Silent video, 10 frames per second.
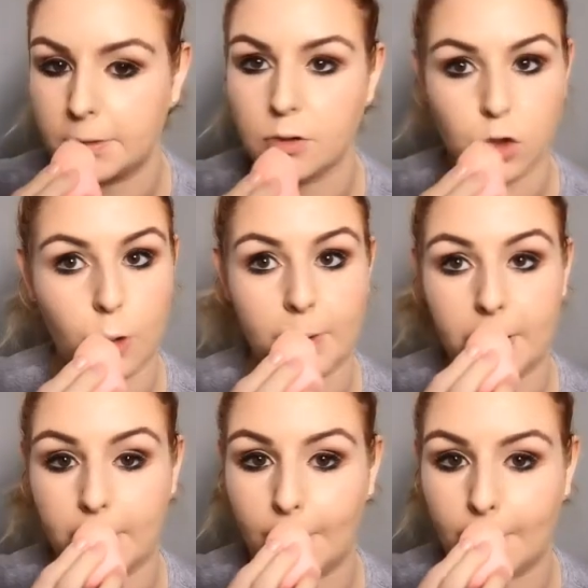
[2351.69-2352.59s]
to the shop with
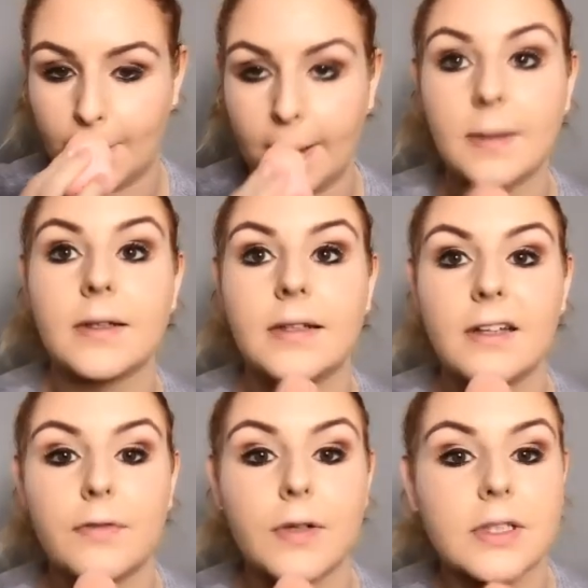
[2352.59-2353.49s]
none on, like
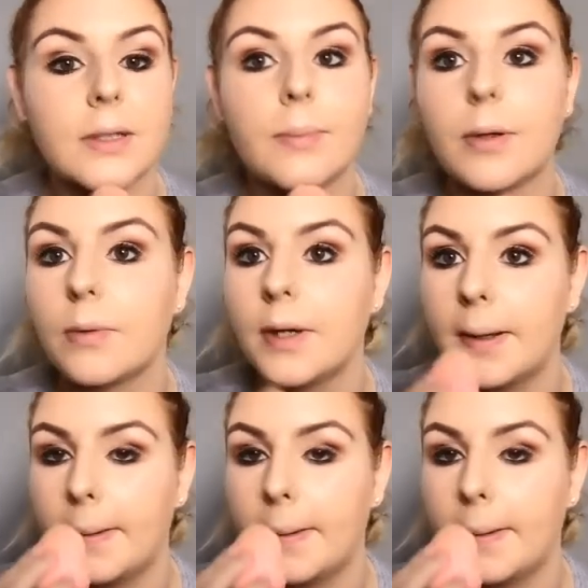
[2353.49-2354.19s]
today for example.